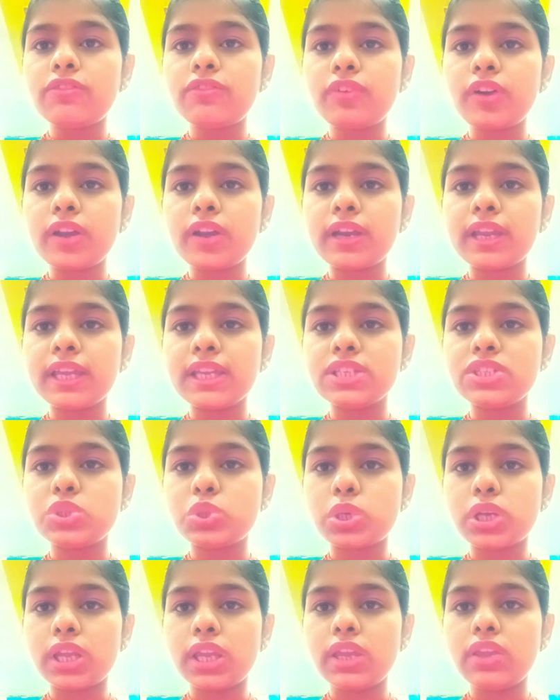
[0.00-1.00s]
For
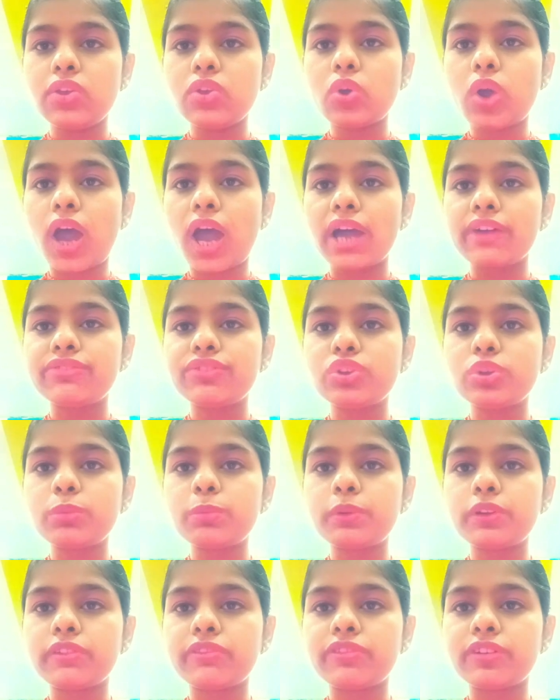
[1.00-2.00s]
history, you have to
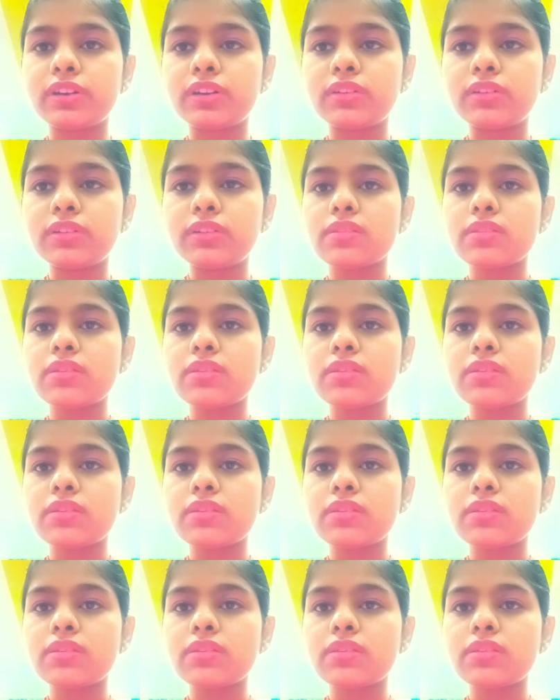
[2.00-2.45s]
prefer